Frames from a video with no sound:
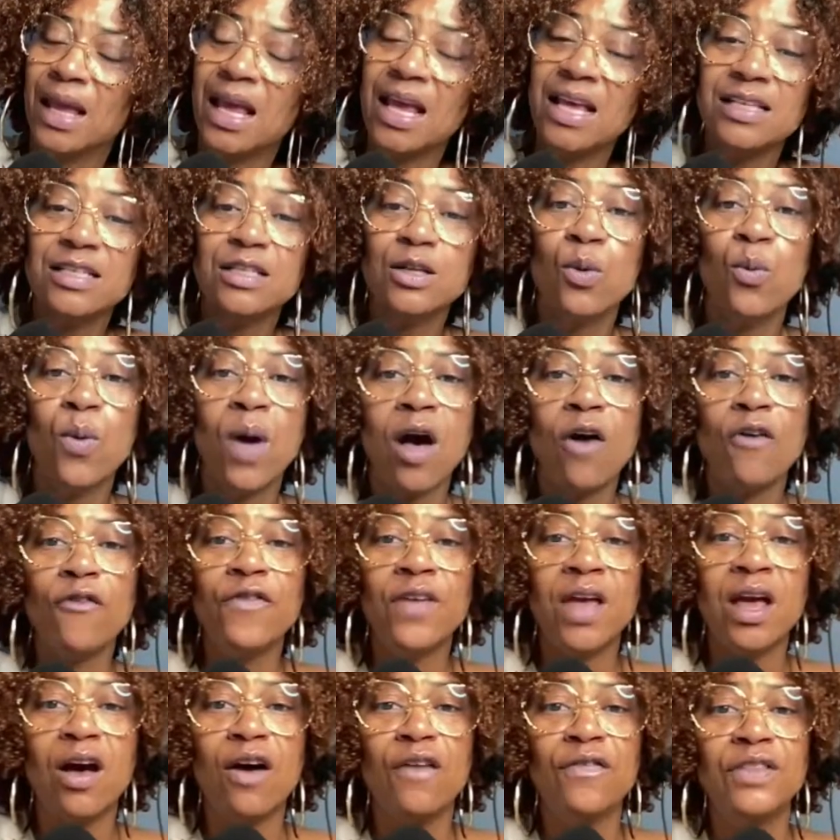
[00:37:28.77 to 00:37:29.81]
Is the
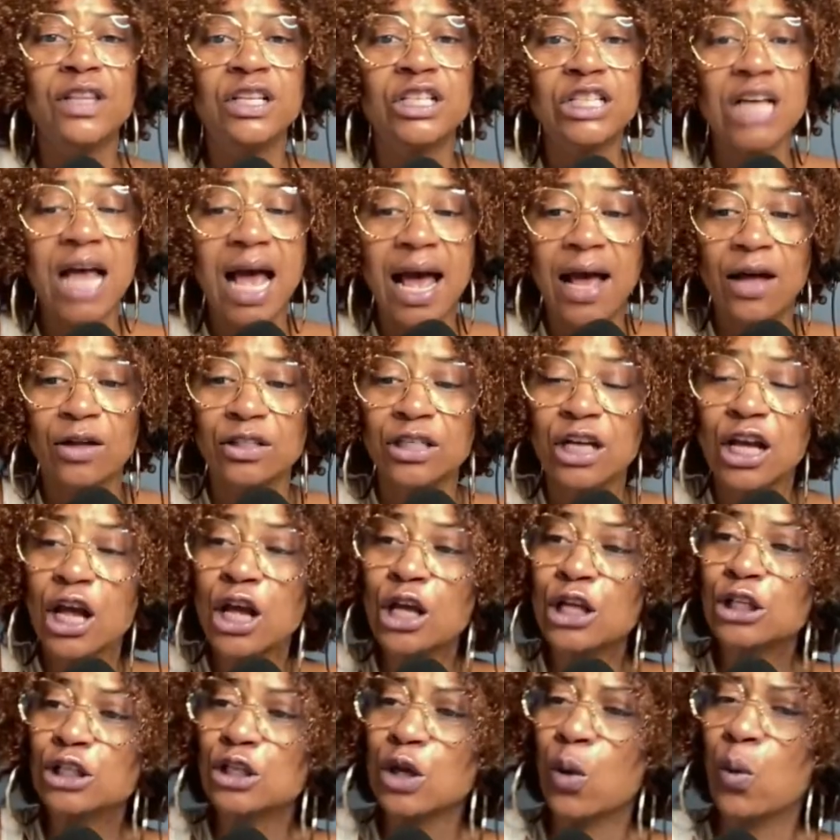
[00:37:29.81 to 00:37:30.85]
welfare of the child.
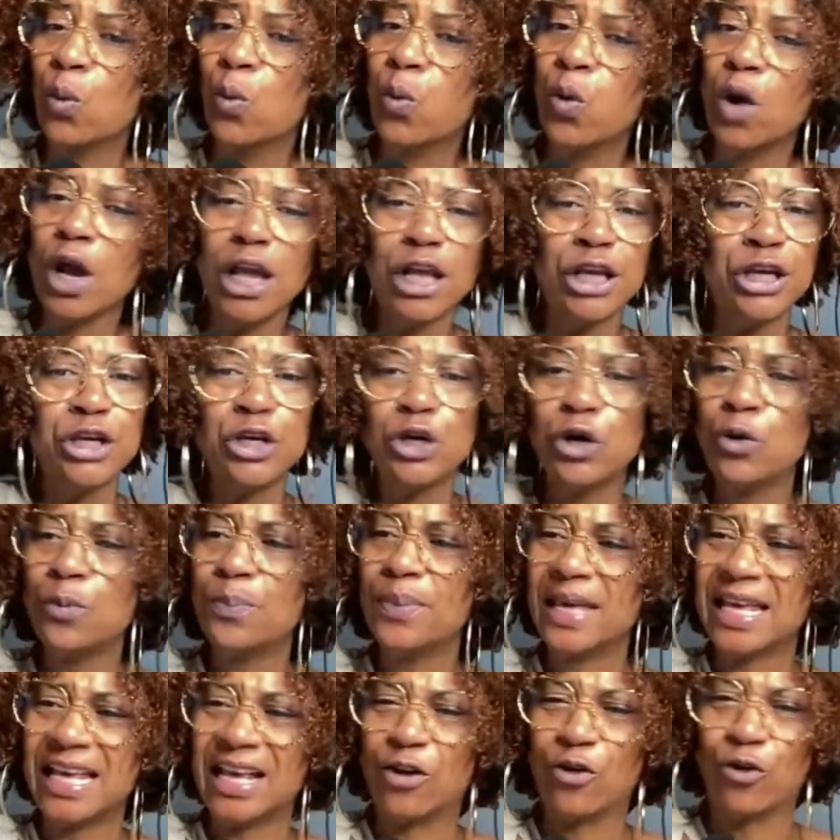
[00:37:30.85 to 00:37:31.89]
So wouldn't you
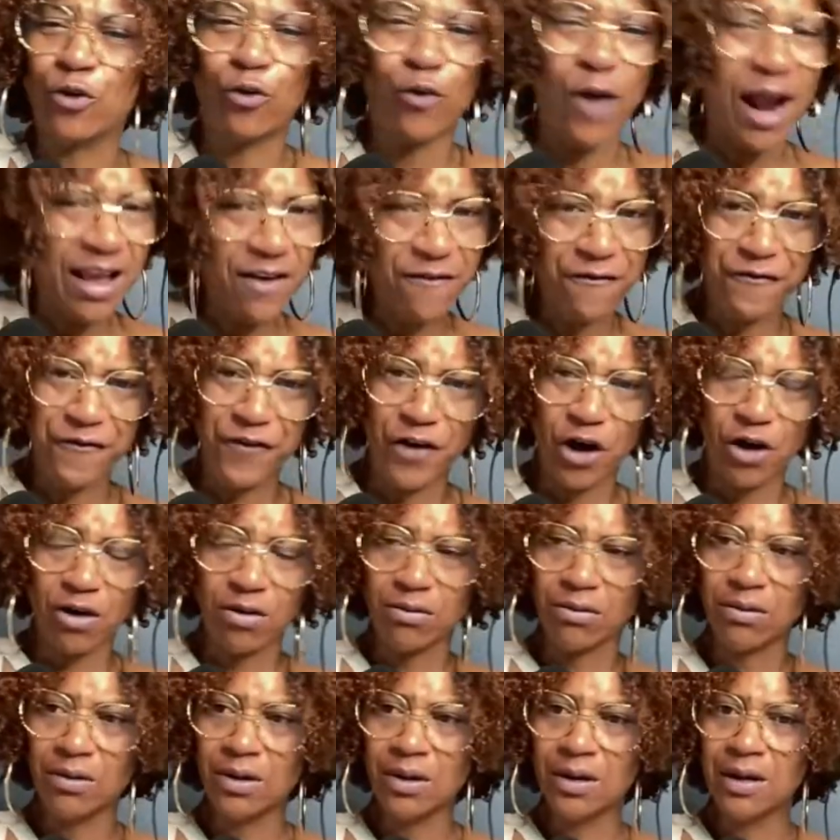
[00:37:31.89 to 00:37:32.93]
be
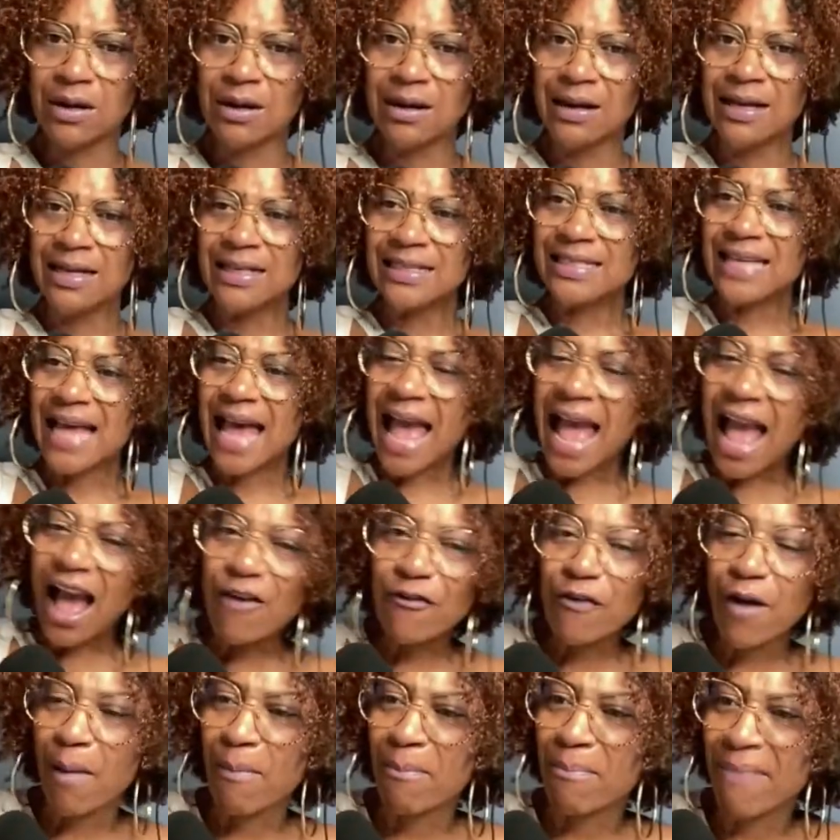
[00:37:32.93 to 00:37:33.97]
grateful to
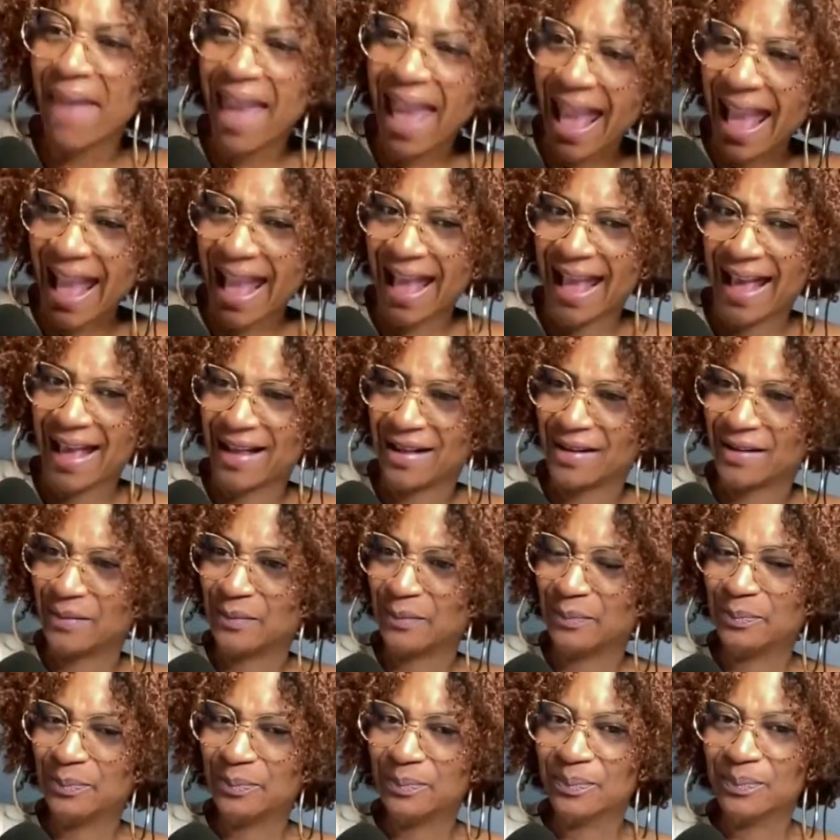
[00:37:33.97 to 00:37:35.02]
have a man
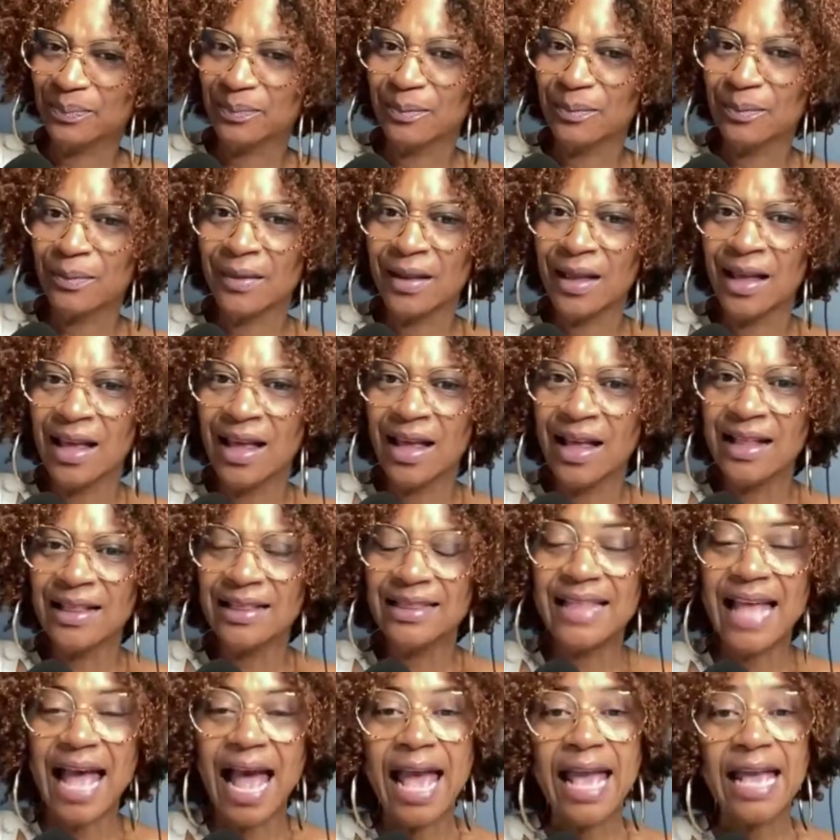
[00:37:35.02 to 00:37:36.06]

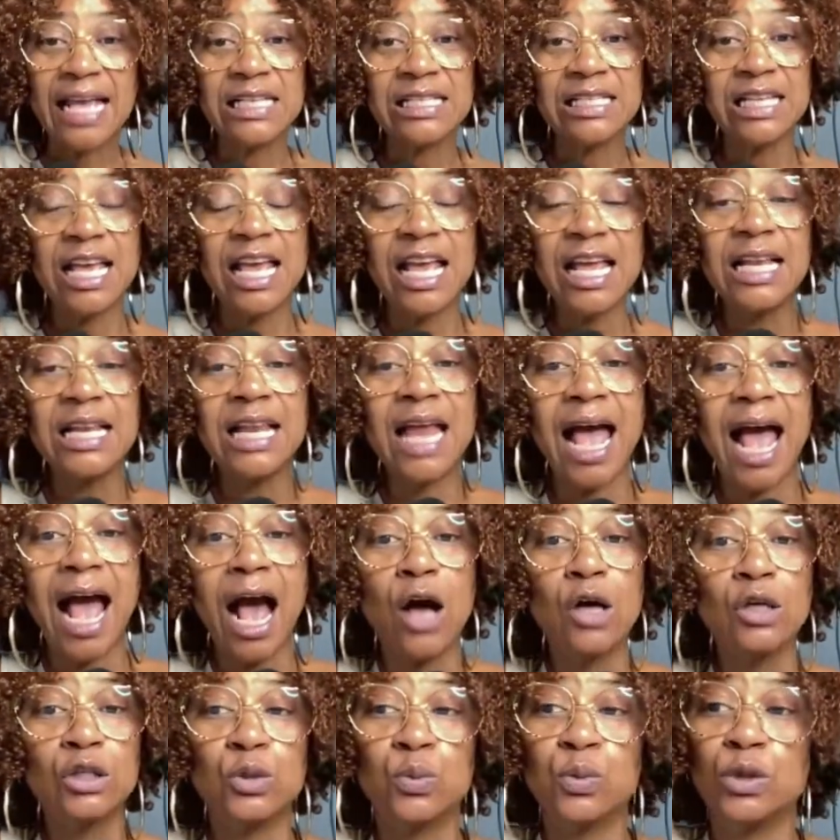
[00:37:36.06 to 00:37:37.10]
that is in the
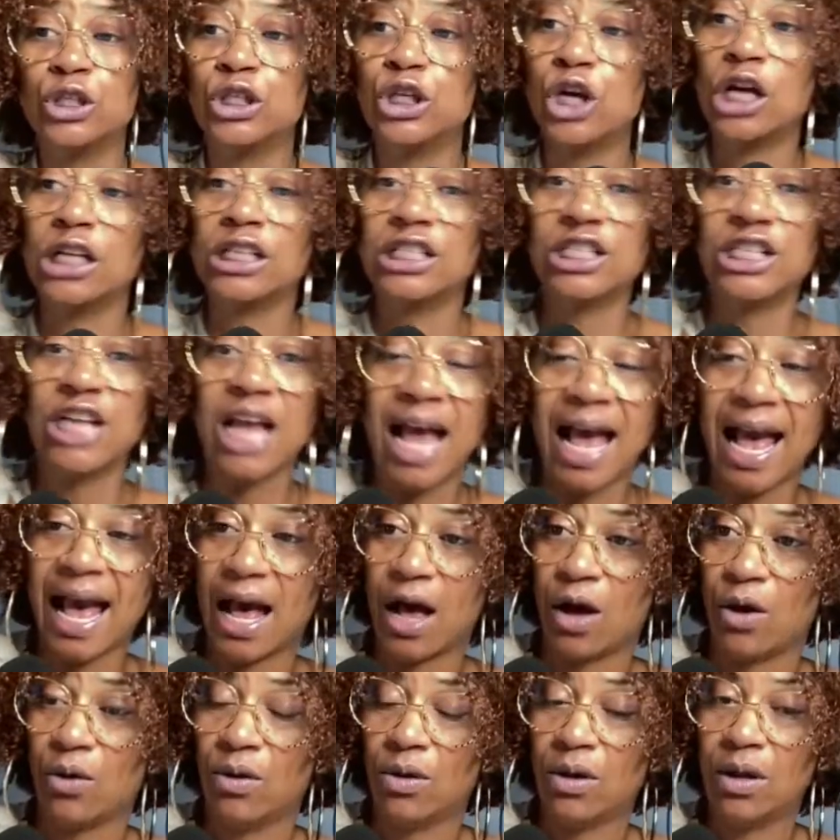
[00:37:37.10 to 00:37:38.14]
house with your
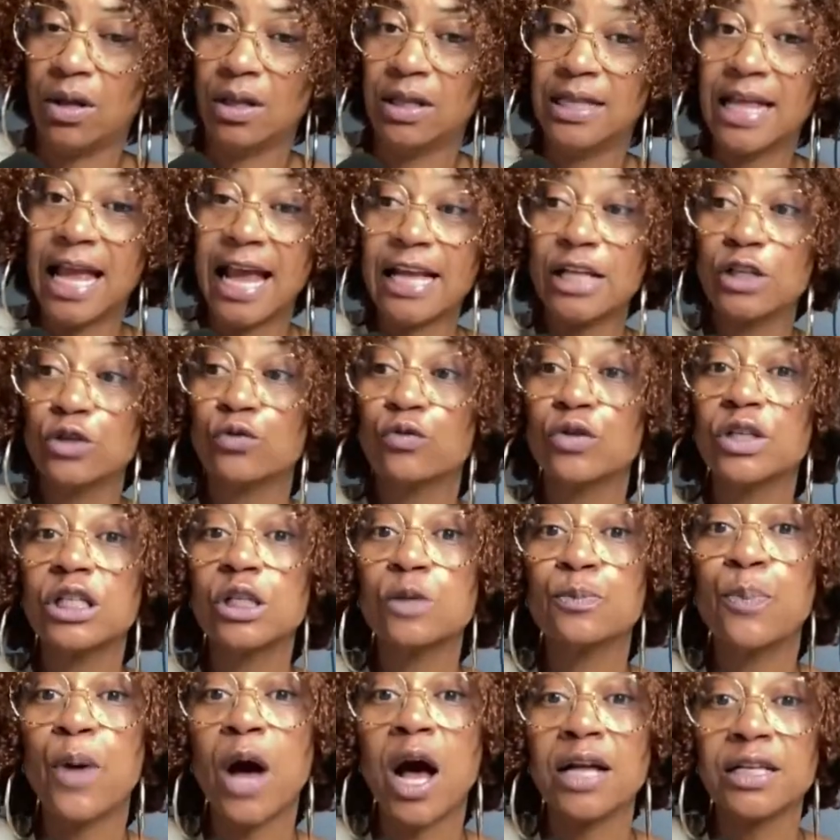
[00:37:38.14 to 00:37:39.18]
child, that is
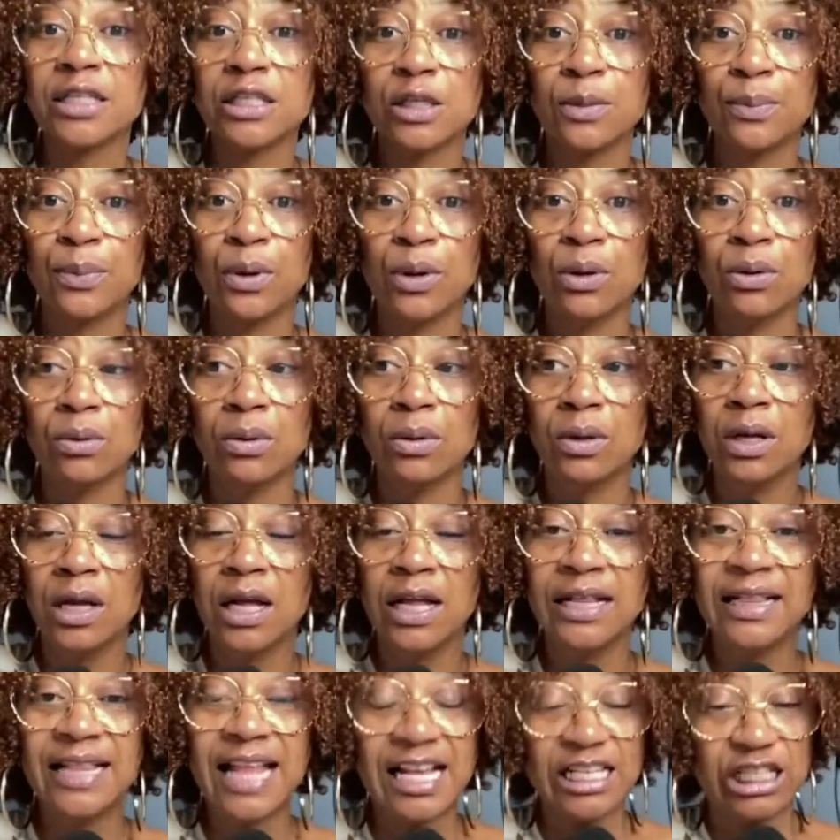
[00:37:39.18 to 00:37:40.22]
responsible,
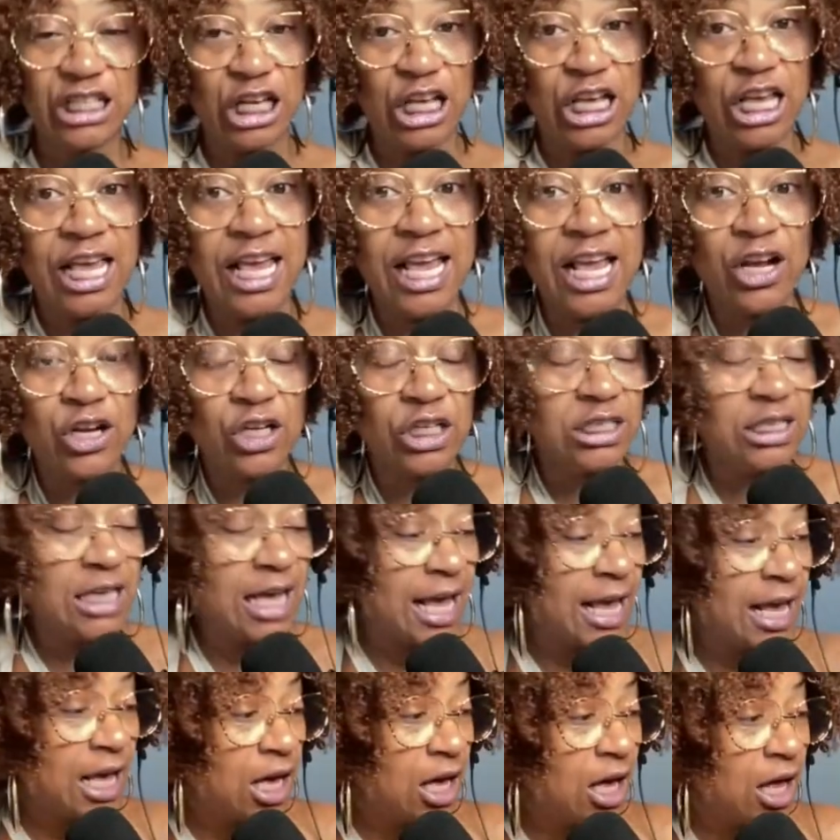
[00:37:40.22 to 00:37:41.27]
that's a
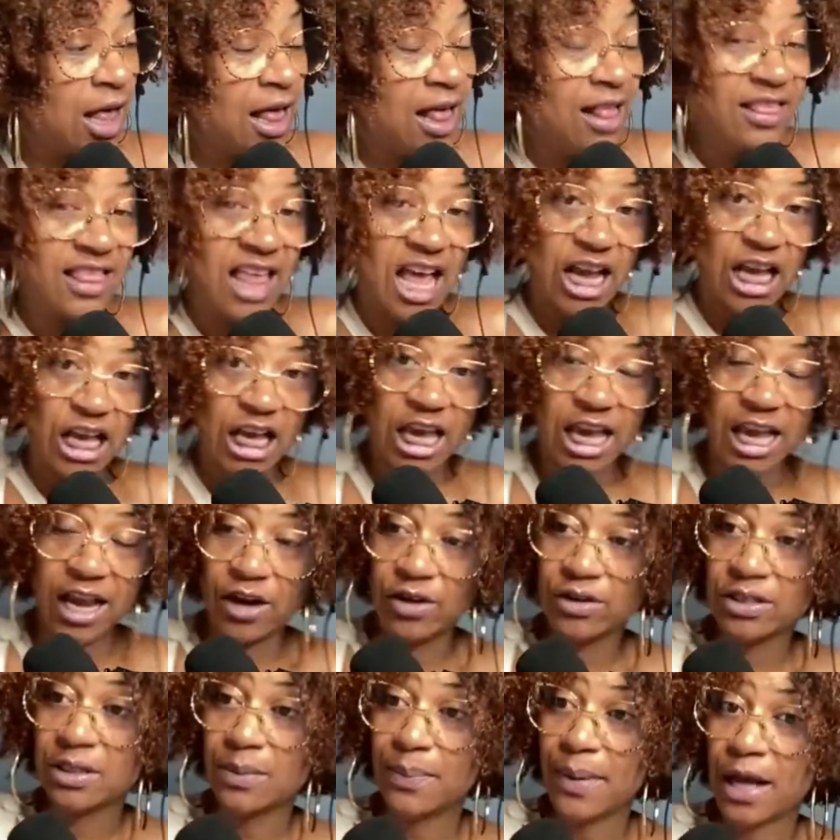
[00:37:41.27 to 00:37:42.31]
caretaker, that
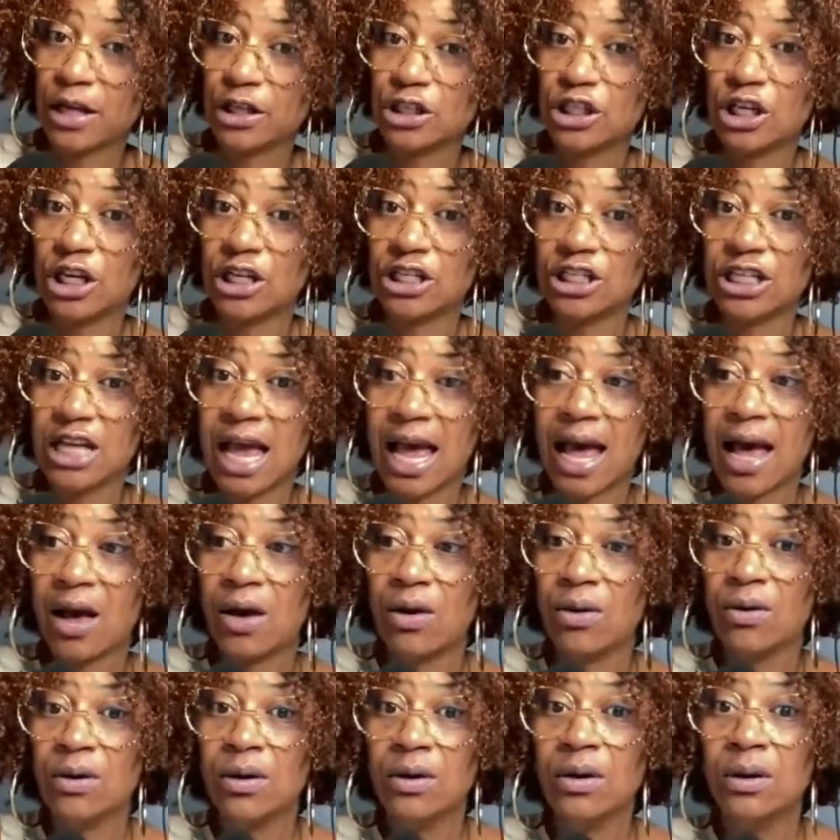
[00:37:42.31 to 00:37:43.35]
cares about your
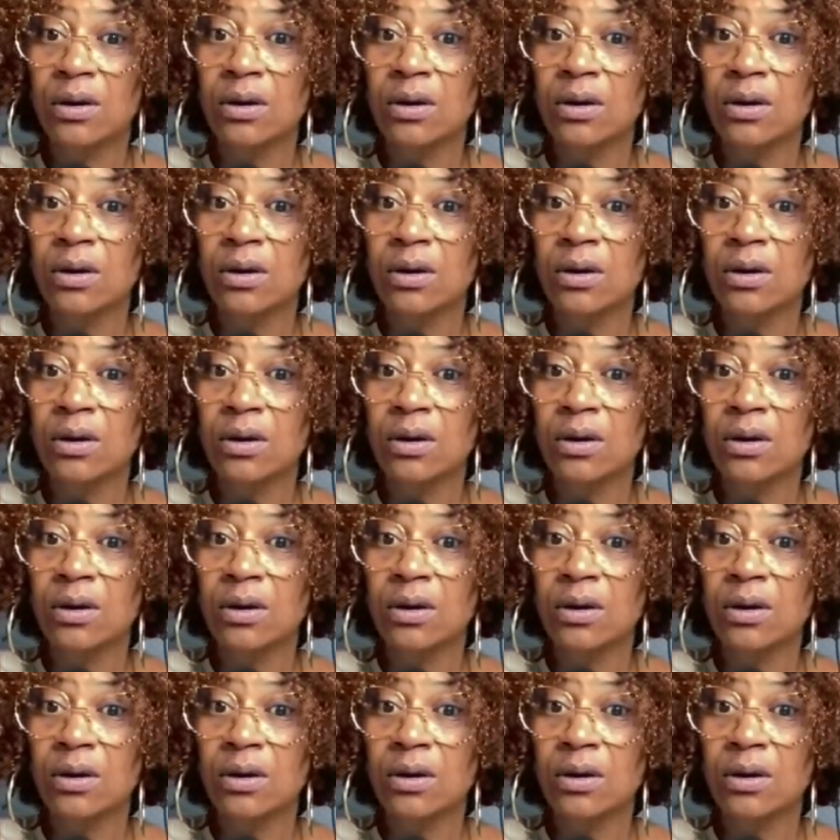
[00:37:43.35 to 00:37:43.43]
child,